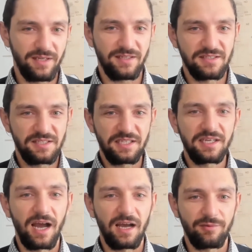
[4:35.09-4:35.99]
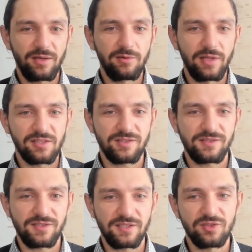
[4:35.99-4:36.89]
and DIGA
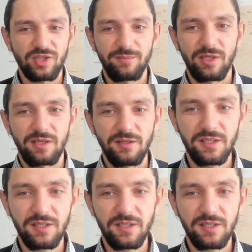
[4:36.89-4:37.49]
regulations in Germany.